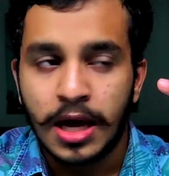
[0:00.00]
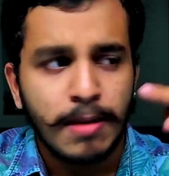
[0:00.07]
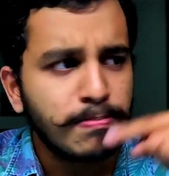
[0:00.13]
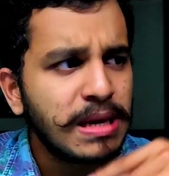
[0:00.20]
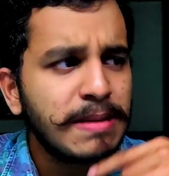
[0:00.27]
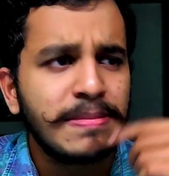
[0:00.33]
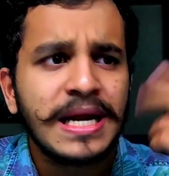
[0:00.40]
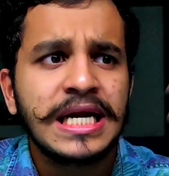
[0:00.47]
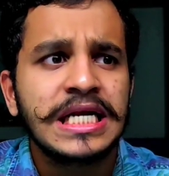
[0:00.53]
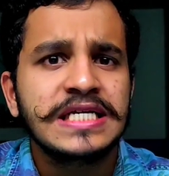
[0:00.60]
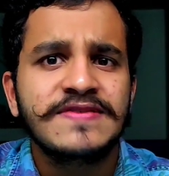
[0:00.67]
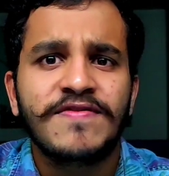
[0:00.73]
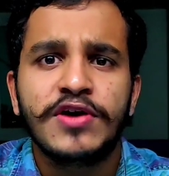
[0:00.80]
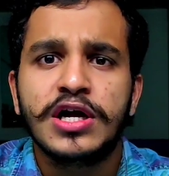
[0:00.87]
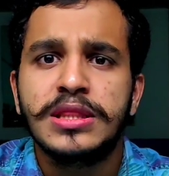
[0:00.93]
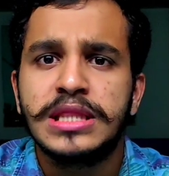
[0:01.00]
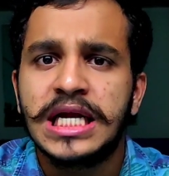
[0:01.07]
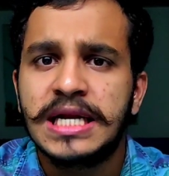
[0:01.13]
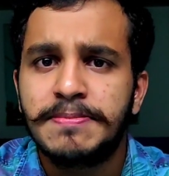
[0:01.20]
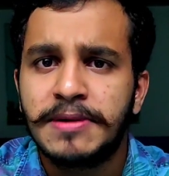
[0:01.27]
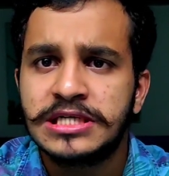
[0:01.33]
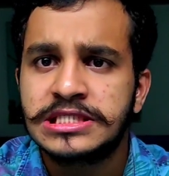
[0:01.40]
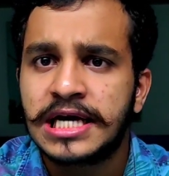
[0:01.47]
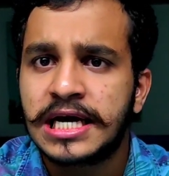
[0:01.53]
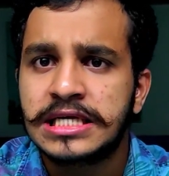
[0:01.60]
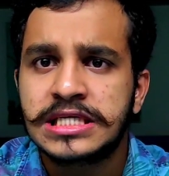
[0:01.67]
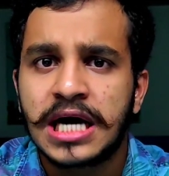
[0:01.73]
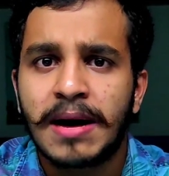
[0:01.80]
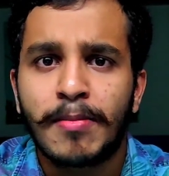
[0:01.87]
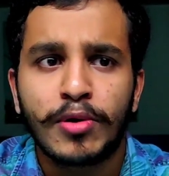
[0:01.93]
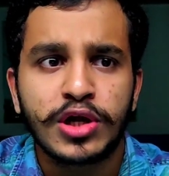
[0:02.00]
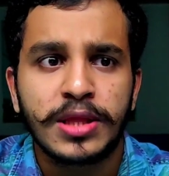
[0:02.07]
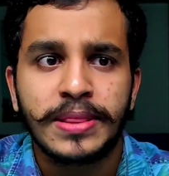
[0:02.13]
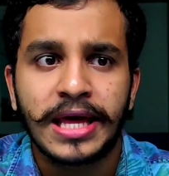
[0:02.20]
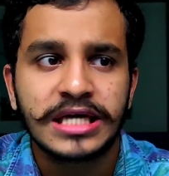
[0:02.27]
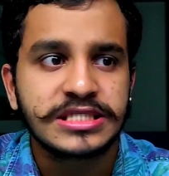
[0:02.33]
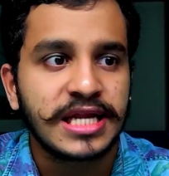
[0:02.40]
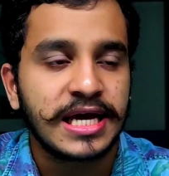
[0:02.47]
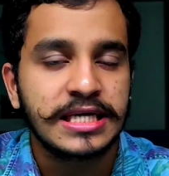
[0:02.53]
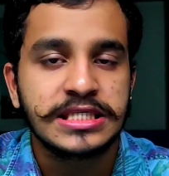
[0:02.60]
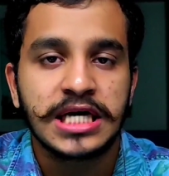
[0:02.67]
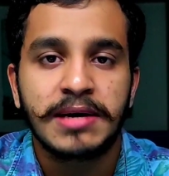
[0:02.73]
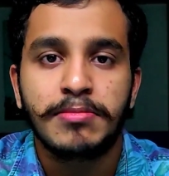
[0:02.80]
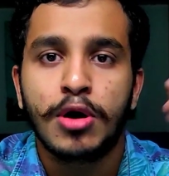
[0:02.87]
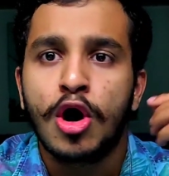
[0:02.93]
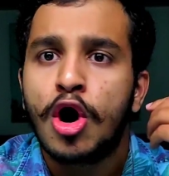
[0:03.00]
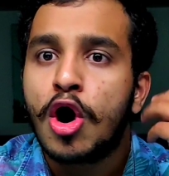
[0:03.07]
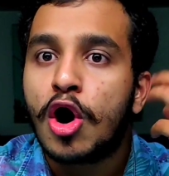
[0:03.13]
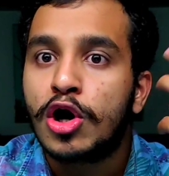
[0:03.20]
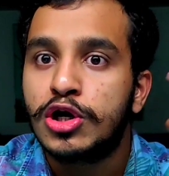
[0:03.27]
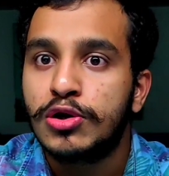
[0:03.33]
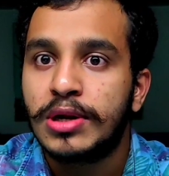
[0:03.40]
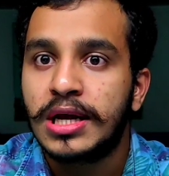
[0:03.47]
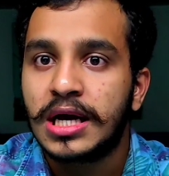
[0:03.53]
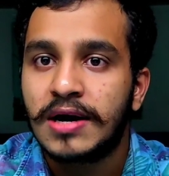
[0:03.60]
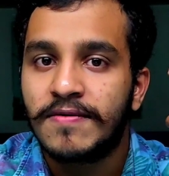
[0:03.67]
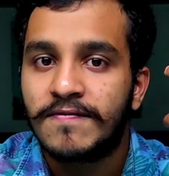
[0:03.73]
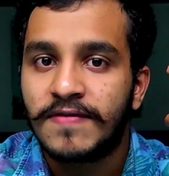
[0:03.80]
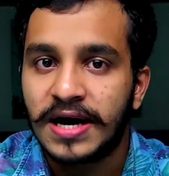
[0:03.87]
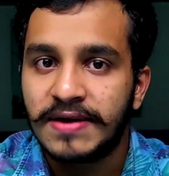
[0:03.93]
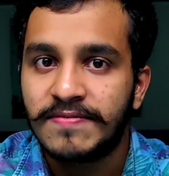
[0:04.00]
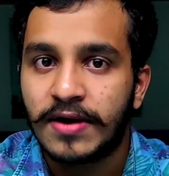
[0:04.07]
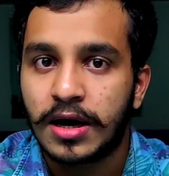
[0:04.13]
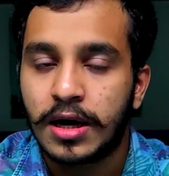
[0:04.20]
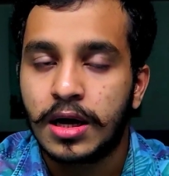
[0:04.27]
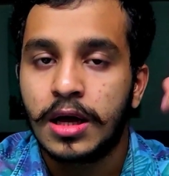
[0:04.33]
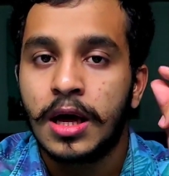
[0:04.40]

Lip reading: Maybe it is for your NEET PG exam or your next exam or during a Viva.